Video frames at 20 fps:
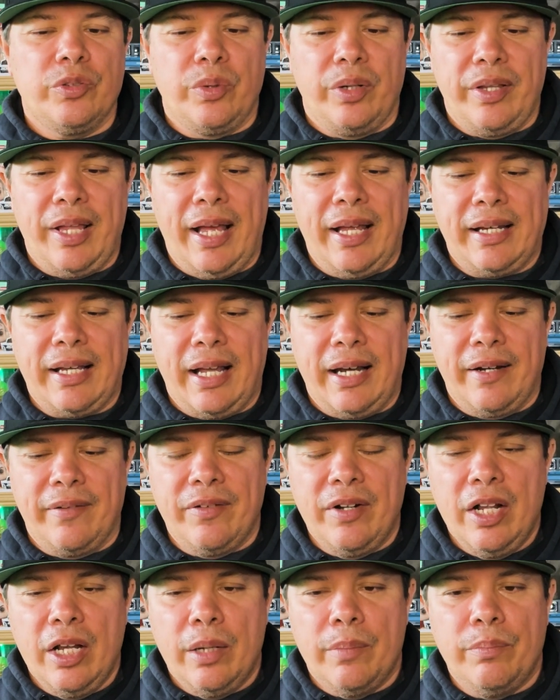where that kind
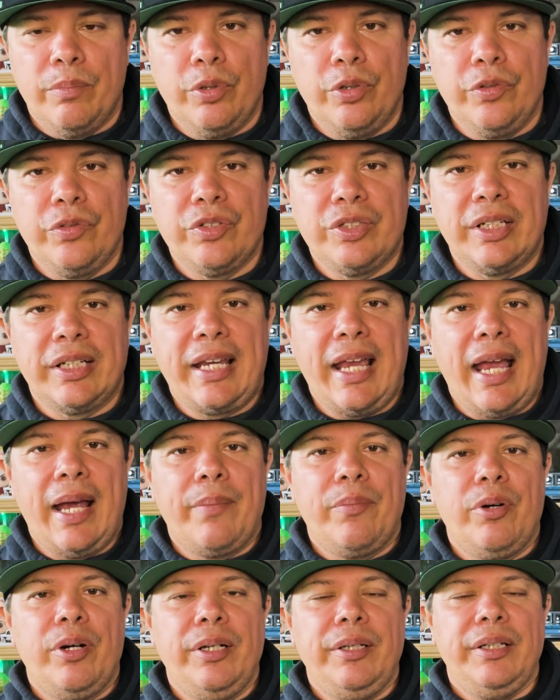of moves the
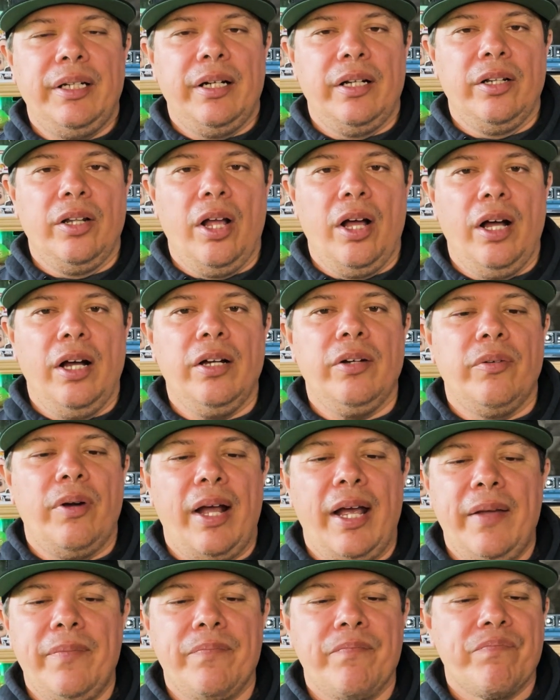camera along,
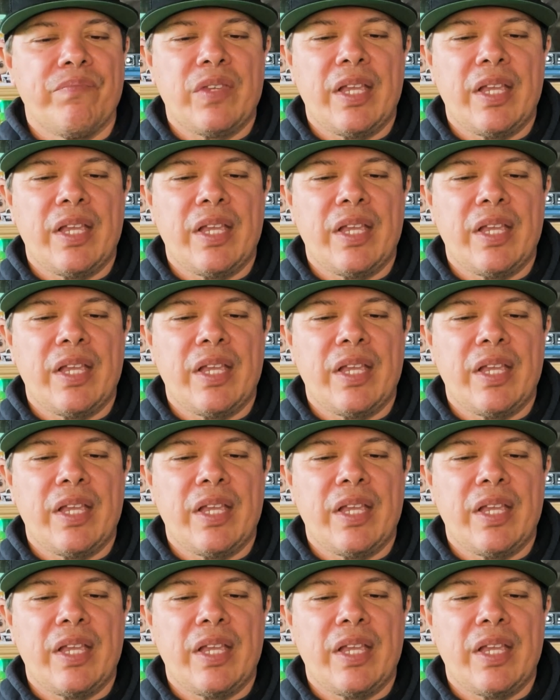right?